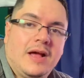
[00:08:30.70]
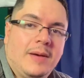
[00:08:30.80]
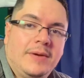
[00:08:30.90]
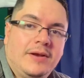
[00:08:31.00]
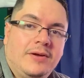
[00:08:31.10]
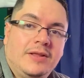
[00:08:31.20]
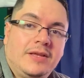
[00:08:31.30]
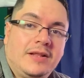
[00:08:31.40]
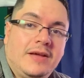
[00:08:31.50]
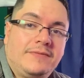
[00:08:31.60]
I mean, the only
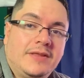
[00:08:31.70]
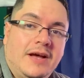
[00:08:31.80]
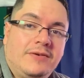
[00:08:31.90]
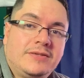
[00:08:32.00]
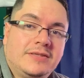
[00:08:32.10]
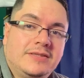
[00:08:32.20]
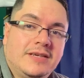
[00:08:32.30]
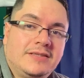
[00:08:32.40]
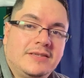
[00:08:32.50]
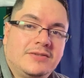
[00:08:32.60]
thing left now is to
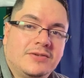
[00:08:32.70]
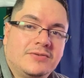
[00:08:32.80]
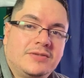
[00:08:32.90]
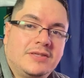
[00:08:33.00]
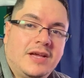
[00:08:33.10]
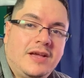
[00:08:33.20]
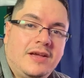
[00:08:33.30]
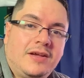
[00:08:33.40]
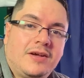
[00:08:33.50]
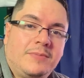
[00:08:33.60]
test it. So stay
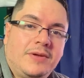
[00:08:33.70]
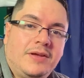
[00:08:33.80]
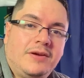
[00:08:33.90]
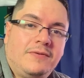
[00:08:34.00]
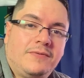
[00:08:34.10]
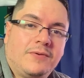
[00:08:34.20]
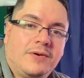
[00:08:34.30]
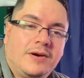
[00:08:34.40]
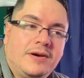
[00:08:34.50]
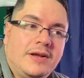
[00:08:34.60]
incoming here
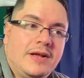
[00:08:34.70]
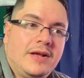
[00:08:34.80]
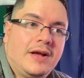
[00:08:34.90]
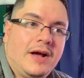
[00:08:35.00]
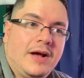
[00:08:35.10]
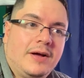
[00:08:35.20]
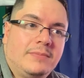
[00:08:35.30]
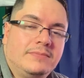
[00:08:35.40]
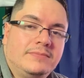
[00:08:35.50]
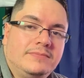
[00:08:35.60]
for
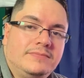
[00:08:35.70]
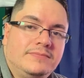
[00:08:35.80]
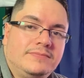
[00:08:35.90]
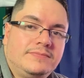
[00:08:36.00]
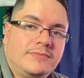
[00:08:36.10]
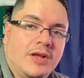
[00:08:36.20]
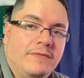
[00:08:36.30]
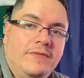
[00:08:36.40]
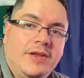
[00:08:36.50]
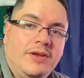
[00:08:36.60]
a
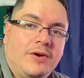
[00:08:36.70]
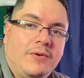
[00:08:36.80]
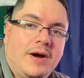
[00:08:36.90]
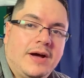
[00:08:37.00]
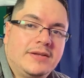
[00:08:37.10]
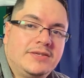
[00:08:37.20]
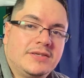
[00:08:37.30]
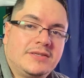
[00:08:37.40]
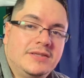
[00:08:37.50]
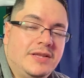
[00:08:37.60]
video on
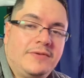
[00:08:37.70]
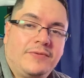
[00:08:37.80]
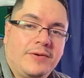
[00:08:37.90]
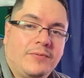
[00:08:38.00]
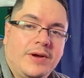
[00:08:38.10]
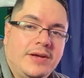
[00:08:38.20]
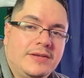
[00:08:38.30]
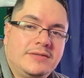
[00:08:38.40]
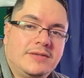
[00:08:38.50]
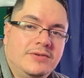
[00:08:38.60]
just different
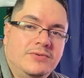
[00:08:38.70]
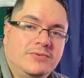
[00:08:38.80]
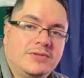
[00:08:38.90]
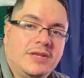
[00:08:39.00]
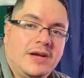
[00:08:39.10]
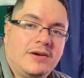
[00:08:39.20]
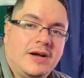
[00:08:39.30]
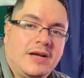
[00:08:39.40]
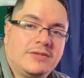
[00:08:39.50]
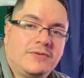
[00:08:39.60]
ways to use the
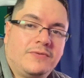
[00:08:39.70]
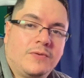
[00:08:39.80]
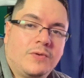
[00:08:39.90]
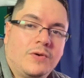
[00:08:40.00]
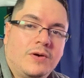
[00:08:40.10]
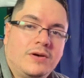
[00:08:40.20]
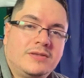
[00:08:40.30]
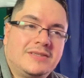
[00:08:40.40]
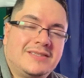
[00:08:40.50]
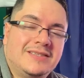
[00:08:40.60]
Elgato
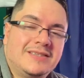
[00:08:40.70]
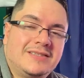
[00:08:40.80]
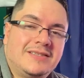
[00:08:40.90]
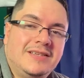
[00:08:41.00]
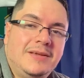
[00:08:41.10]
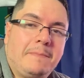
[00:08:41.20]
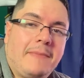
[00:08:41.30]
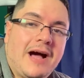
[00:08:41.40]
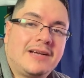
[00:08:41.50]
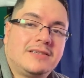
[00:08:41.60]
460
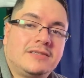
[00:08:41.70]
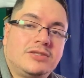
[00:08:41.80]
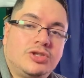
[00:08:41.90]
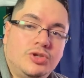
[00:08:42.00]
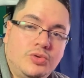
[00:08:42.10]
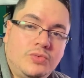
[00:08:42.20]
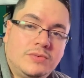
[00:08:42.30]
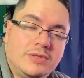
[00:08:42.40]
Mach 2.